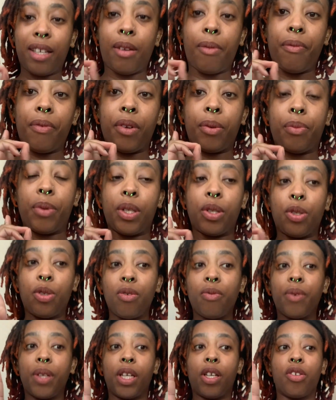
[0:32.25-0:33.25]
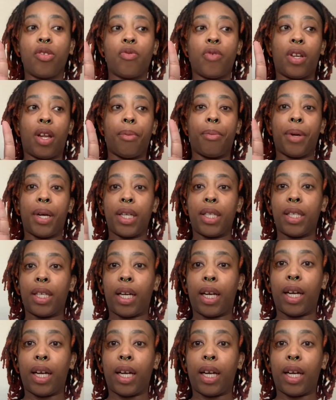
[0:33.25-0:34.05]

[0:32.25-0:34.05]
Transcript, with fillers: I'm filming two videos for that doing today.